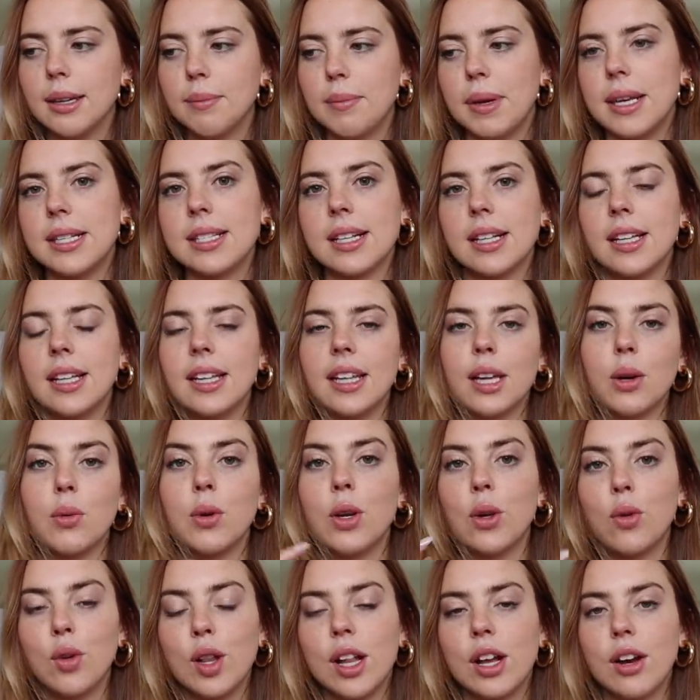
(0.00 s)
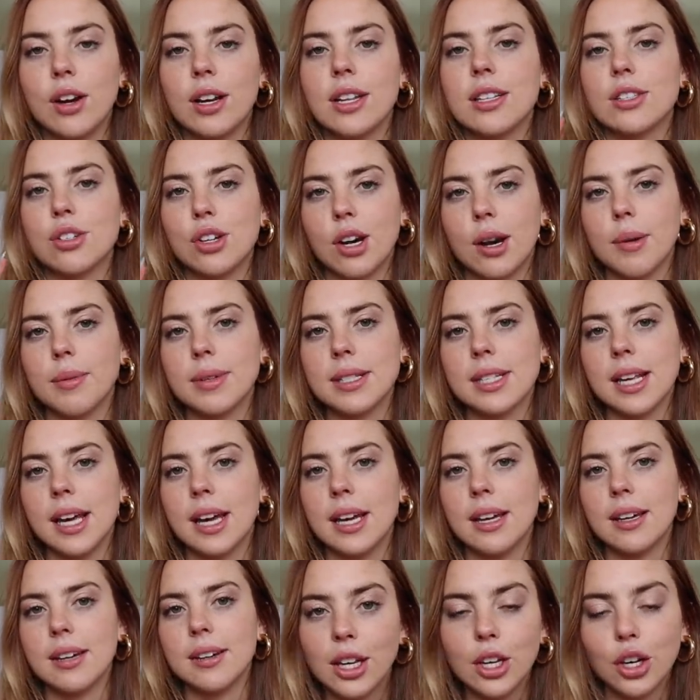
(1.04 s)
basically like when you click on instagram it's
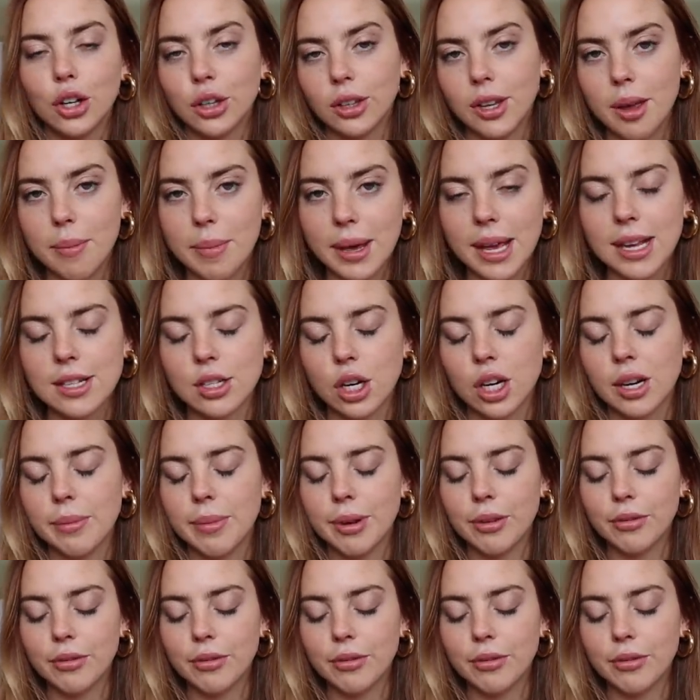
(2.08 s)
like your limit has already